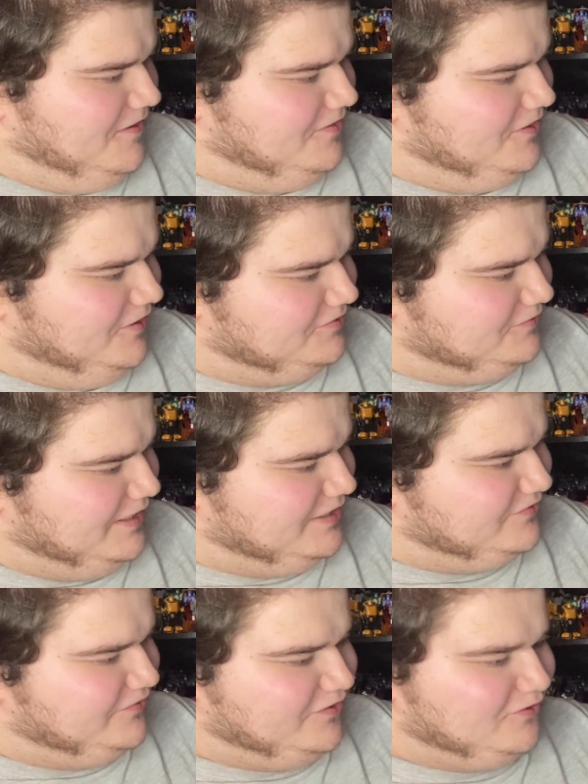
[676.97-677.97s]
They also had
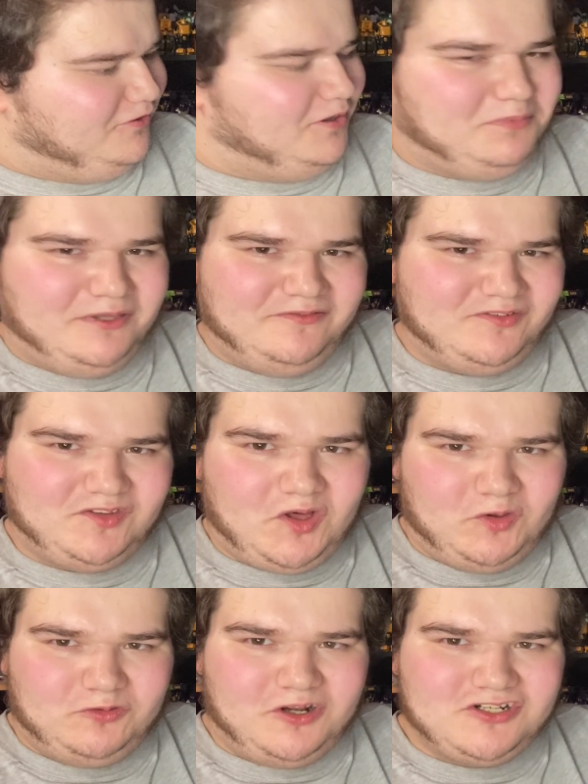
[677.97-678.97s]
his vehicle, I believe,
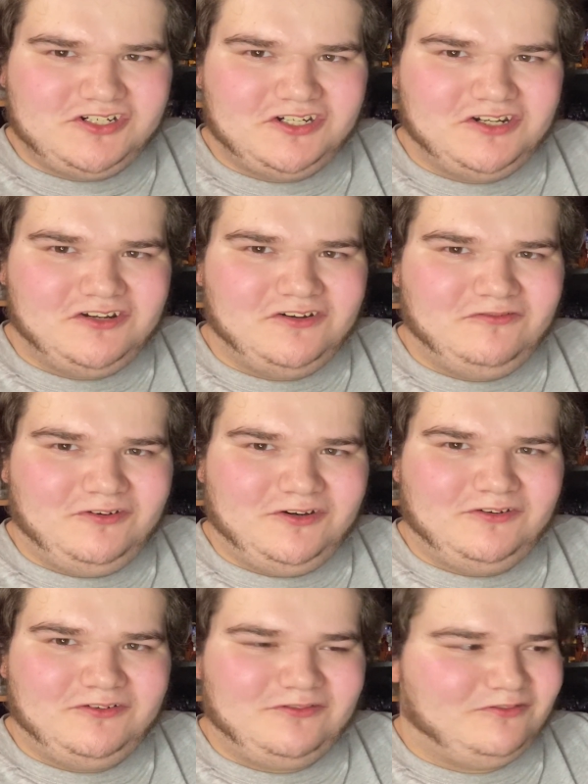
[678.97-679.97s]
Gold Rusher,
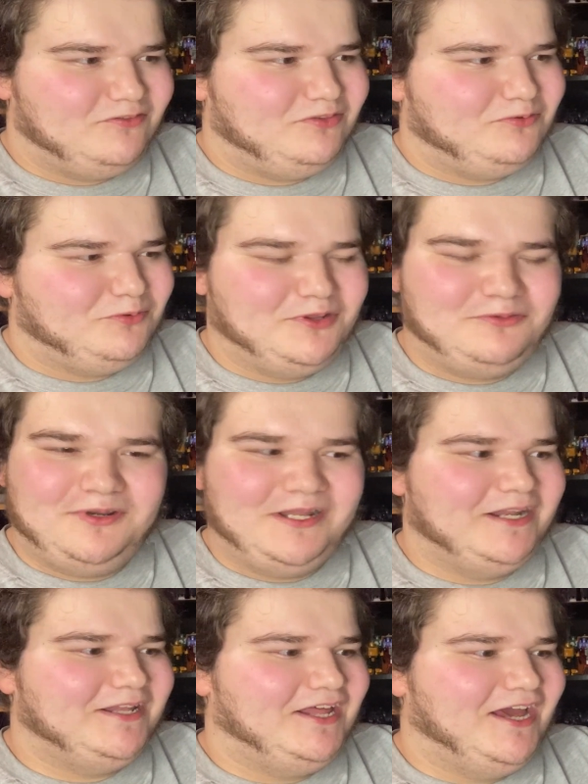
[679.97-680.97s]
for
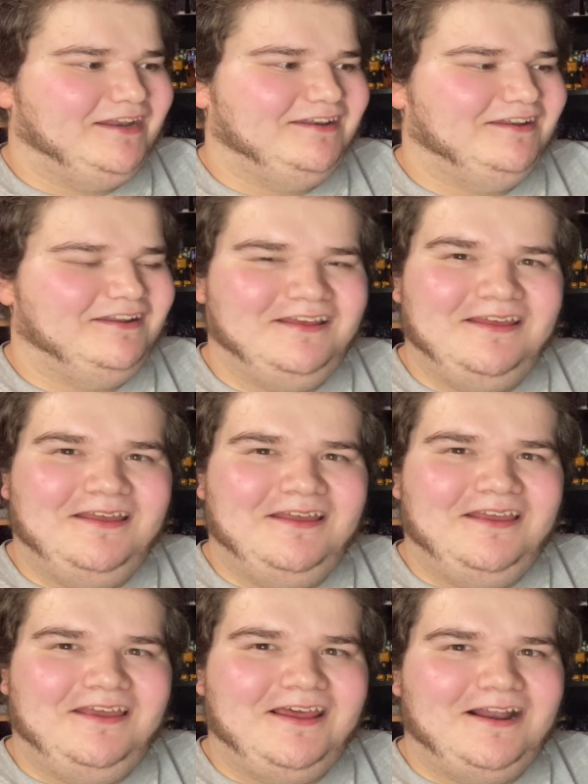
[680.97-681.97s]
$23.99.
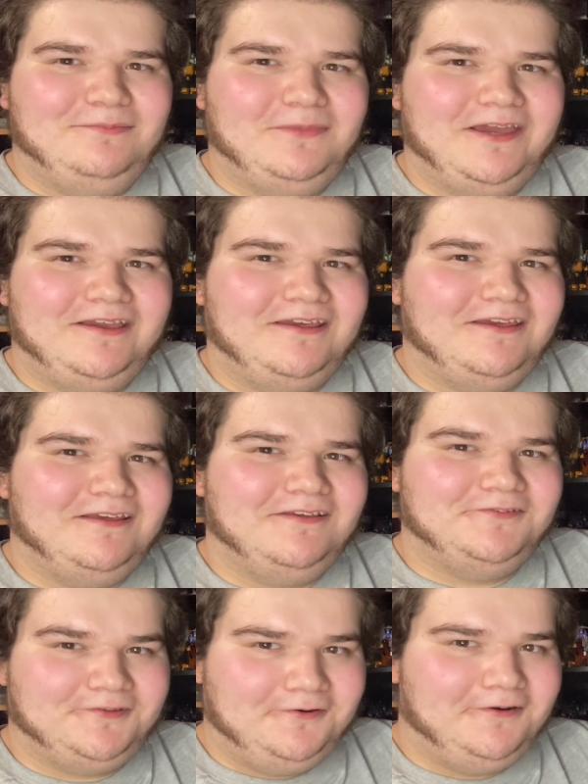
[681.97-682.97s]
And I'm like,
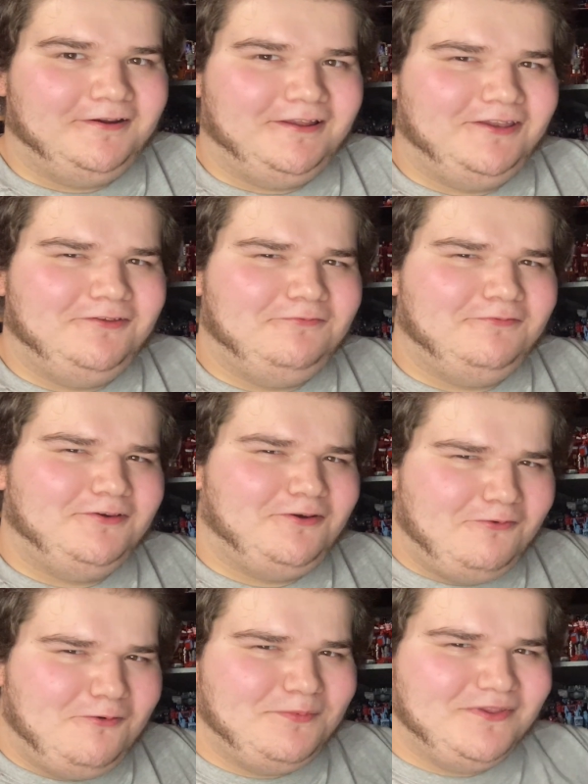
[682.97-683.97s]
sir, can you
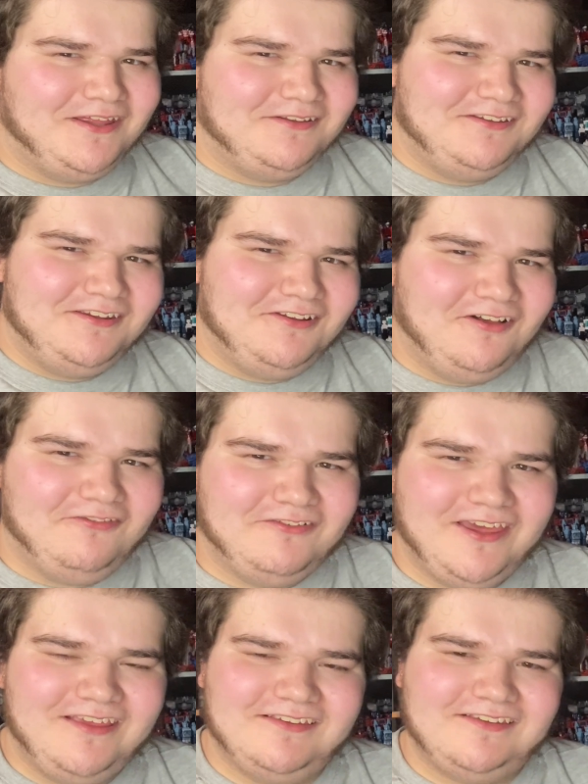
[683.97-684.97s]
go open that detolf
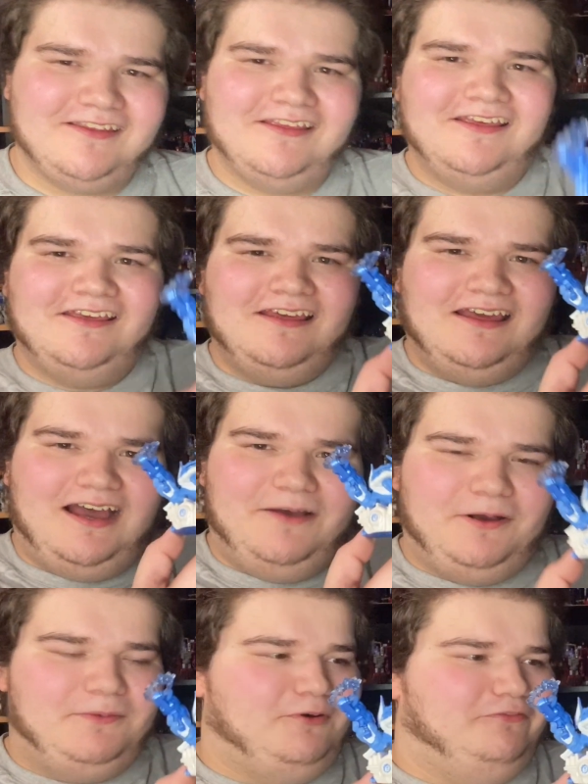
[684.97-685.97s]
case? I
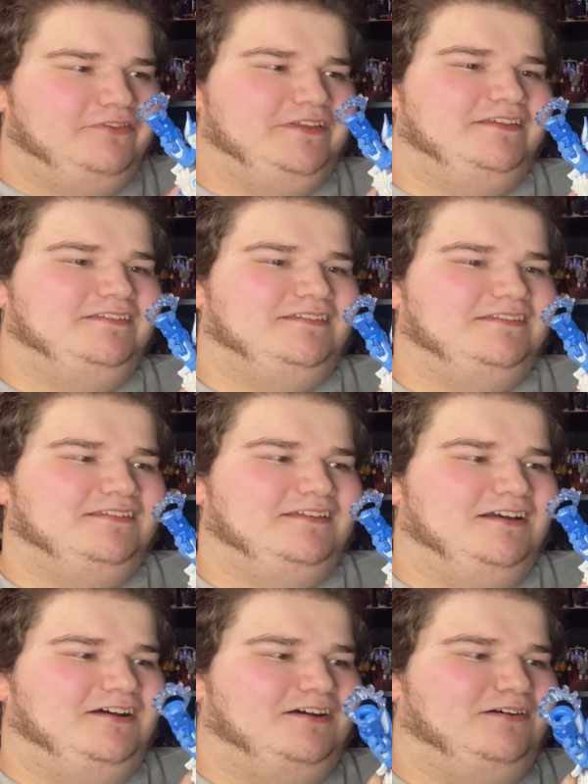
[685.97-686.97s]
bought both of these.
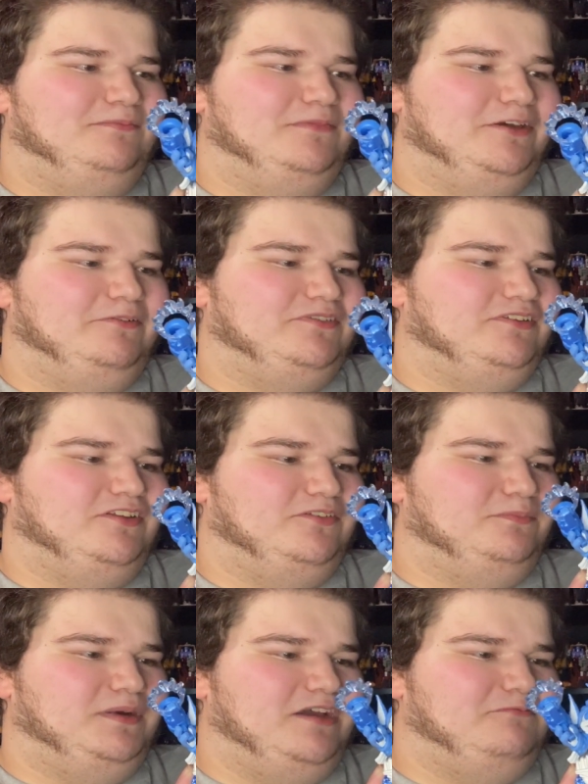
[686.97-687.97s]
It was another
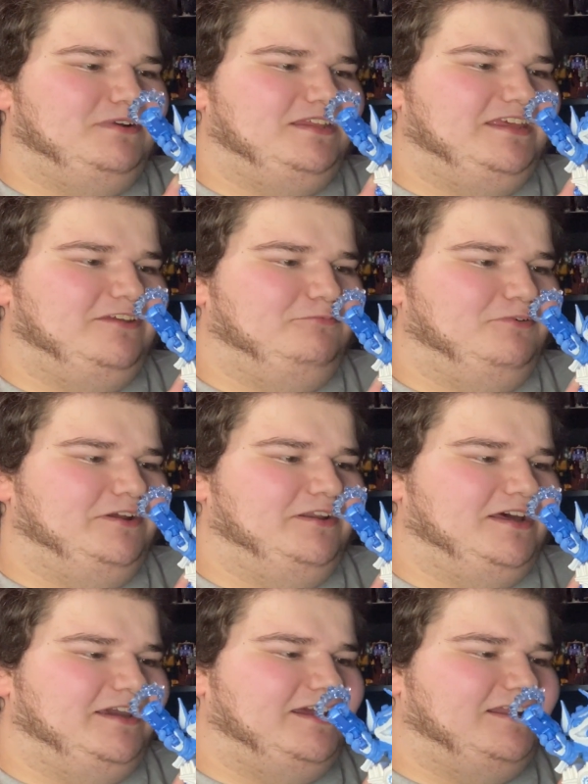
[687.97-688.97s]
buy one, get one.
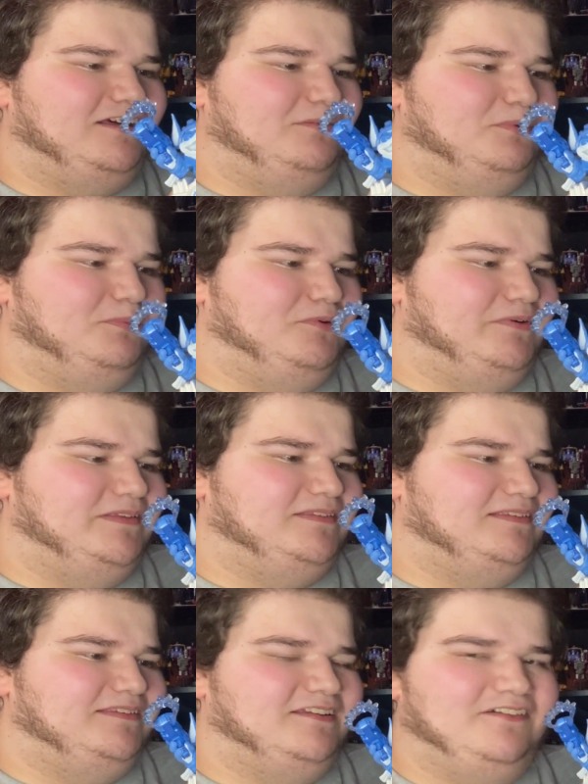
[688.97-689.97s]
I got a couple points
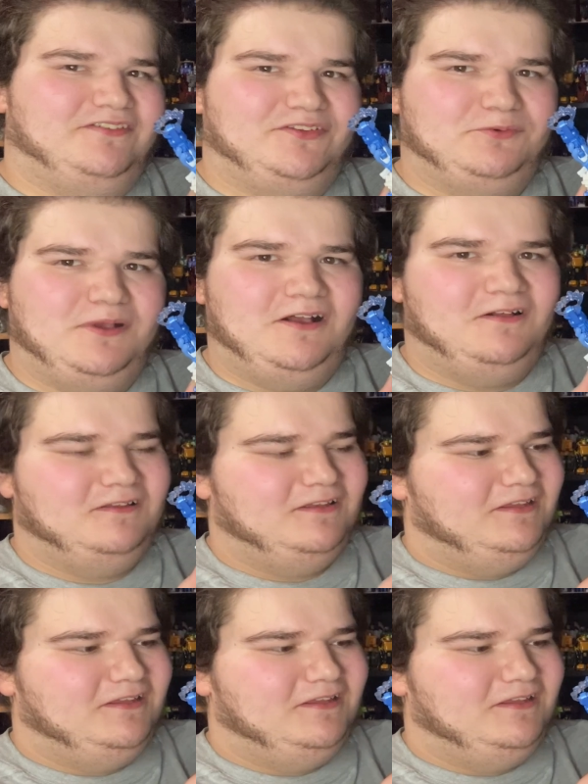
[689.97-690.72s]
and stuff as well.